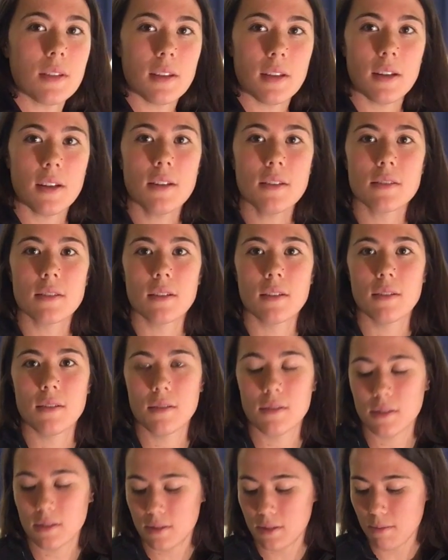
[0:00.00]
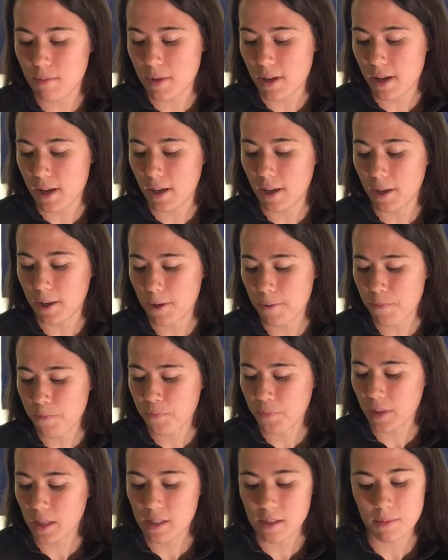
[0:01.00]
right there. So some like
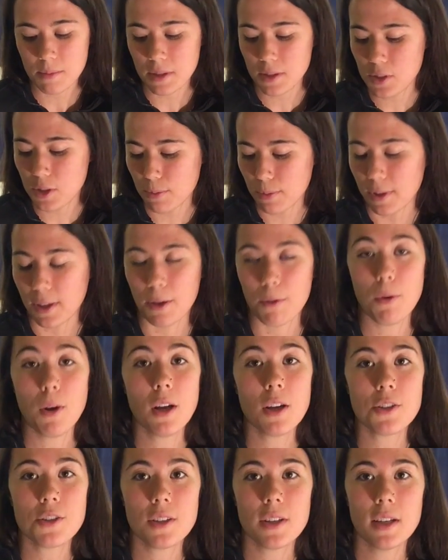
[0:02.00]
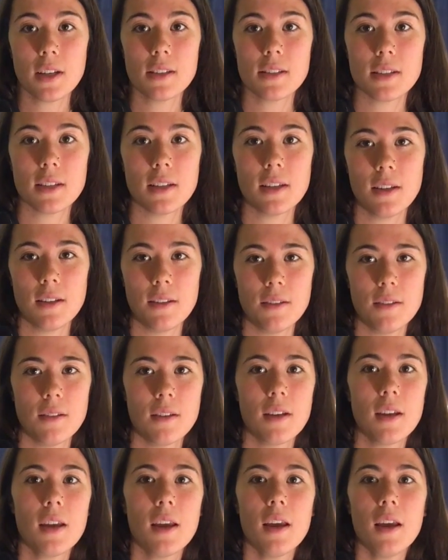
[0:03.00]
sometimes you put like wash rags
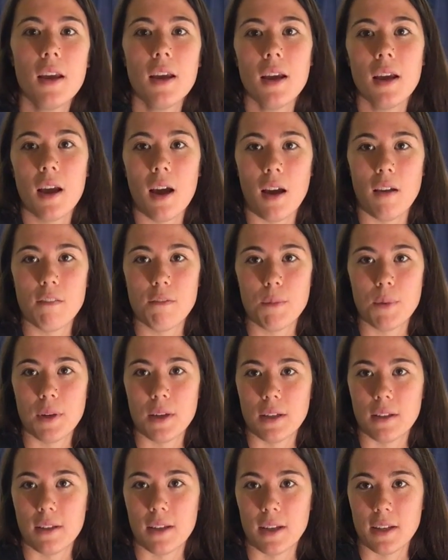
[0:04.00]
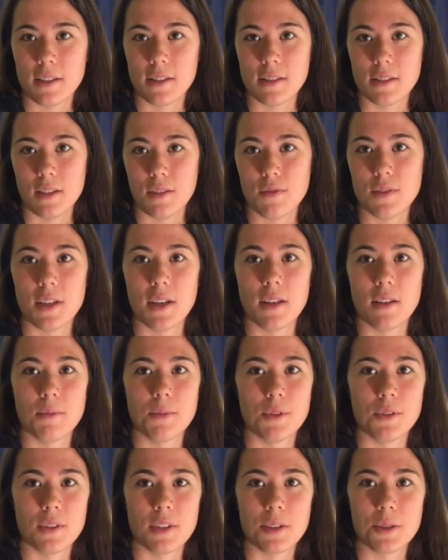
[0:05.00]
down. I've put like stuffed
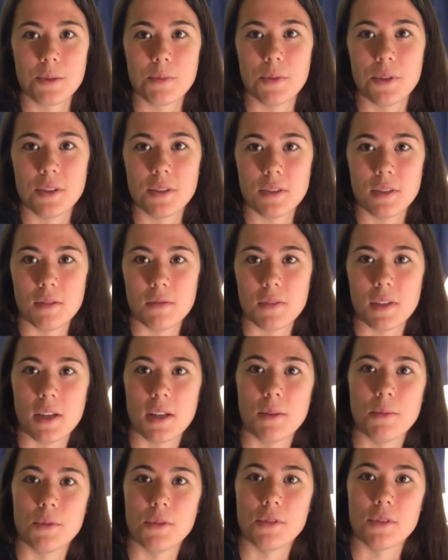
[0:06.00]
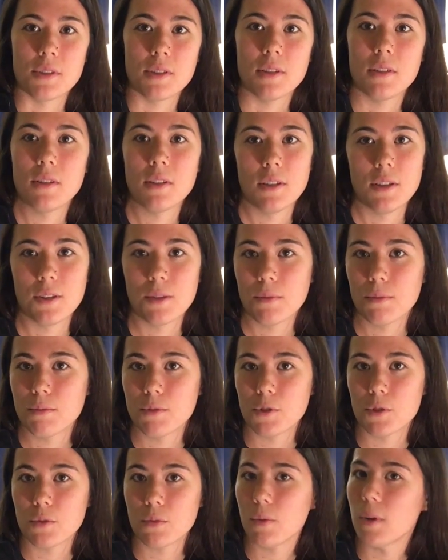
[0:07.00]
animals, like small stuffed animals on it,
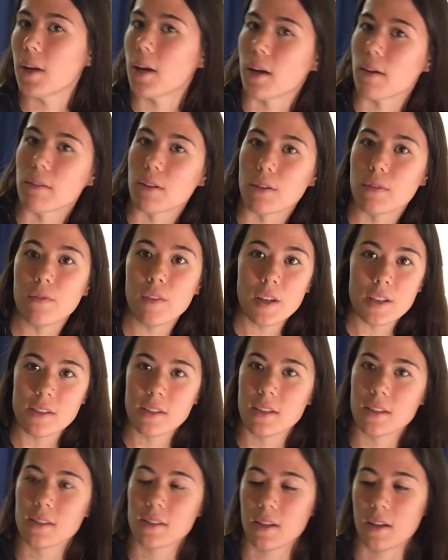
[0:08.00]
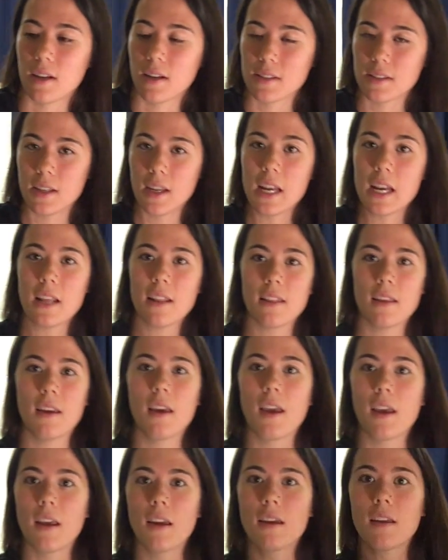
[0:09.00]
just whatever, fuzzy socks,
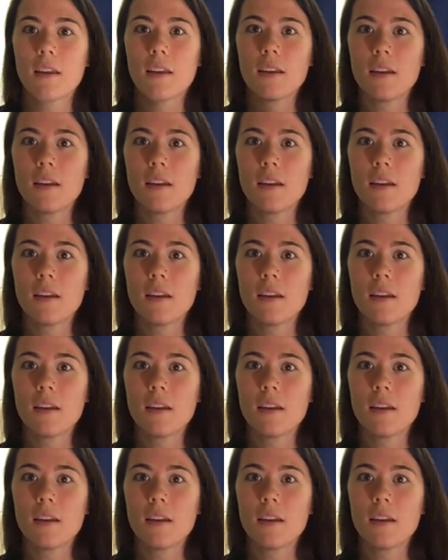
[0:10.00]
anything